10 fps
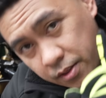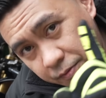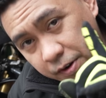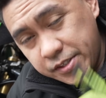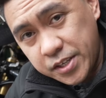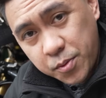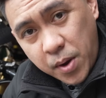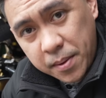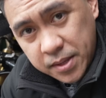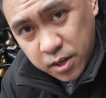The first thing you're
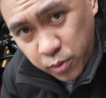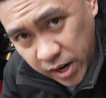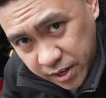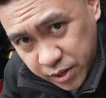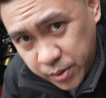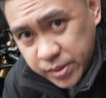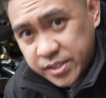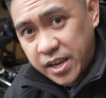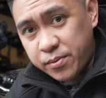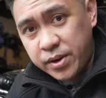probably going to want to do is
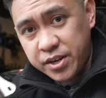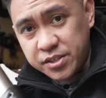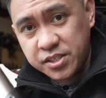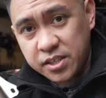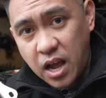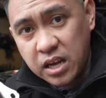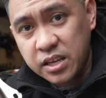get rid of your stock